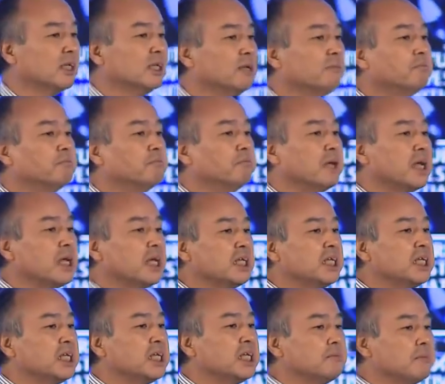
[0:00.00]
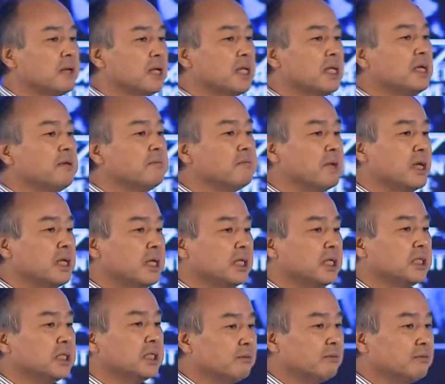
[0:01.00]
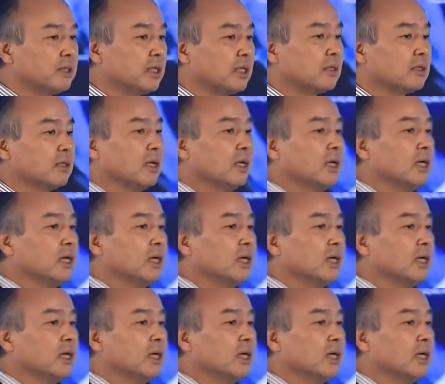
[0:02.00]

In many, many, many subjects,